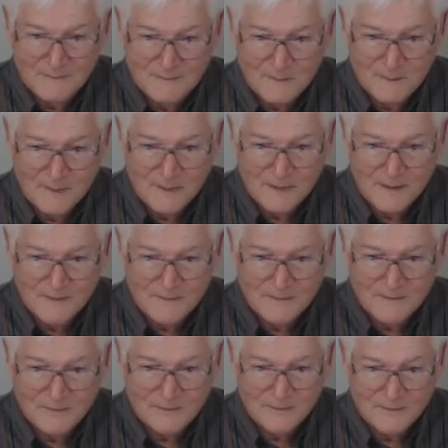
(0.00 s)
they were doing a
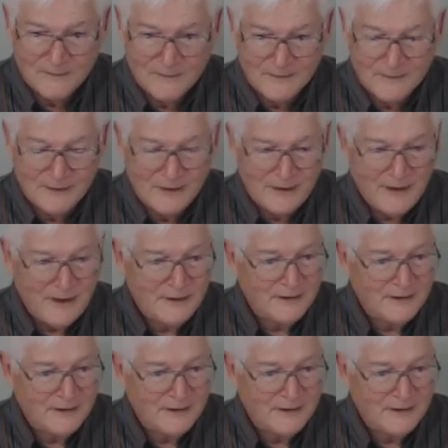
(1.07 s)
good thing and that they're doing a good